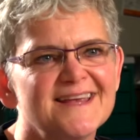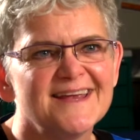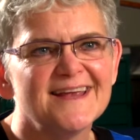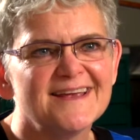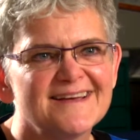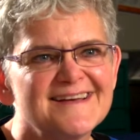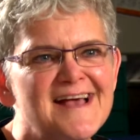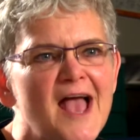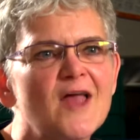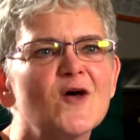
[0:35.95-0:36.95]
geek
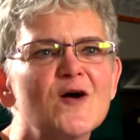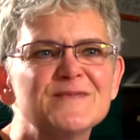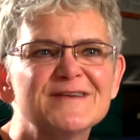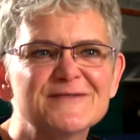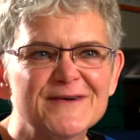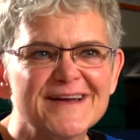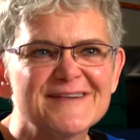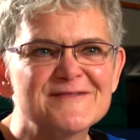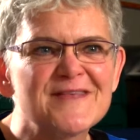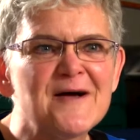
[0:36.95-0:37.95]
and not be afraid
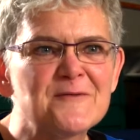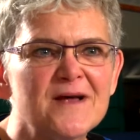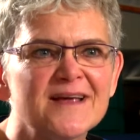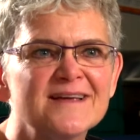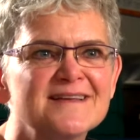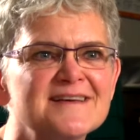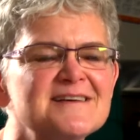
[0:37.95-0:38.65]
of that, right?